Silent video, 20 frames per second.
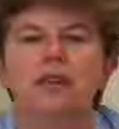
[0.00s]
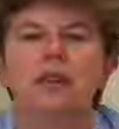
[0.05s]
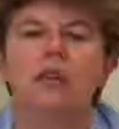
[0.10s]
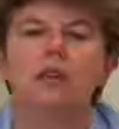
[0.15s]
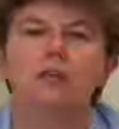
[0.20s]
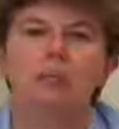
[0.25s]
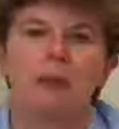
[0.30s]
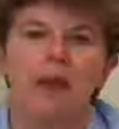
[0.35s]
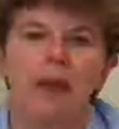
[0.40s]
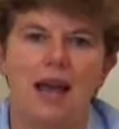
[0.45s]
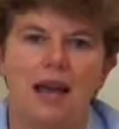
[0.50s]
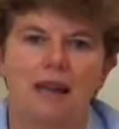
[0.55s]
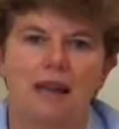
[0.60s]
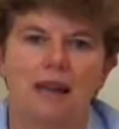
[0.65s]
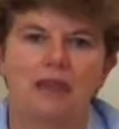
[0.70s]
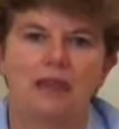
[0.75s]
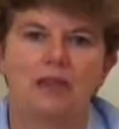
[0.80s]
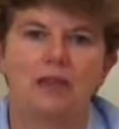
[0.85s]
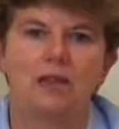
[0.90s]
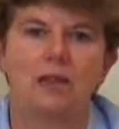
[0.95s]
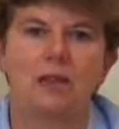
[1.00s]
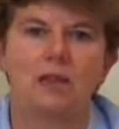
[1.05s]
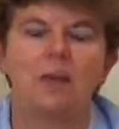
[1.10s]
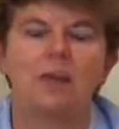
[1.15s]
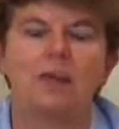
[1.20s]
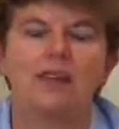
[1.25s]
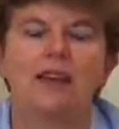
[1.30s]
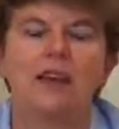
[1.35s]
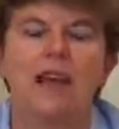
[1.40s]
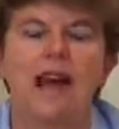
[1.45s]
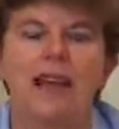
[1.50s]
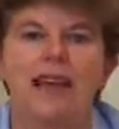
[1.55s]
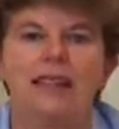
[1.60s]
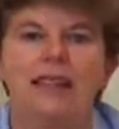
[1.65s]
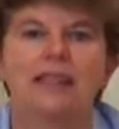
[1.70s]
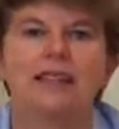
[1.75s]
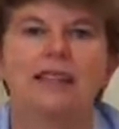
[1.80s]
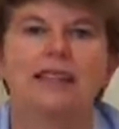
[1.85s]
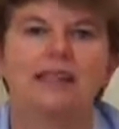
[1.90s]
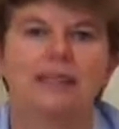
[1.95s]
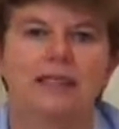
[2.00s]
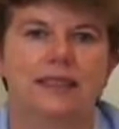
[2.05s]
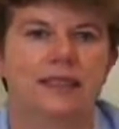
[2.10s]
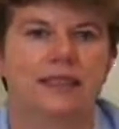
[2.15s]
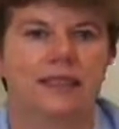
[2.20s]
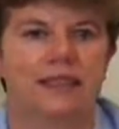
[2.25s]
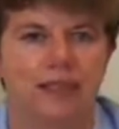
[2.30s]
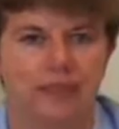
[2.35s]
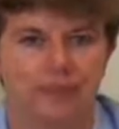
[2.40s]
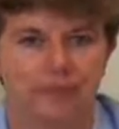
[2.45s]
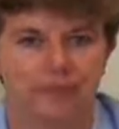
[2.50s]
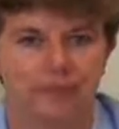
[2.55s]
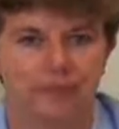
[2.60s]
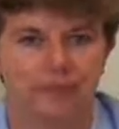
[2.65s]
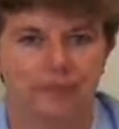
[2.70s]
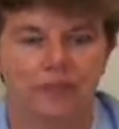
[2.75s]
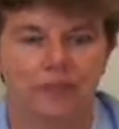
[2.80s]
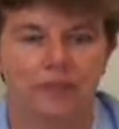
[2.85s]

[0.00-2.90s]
very old man called Ali Sese.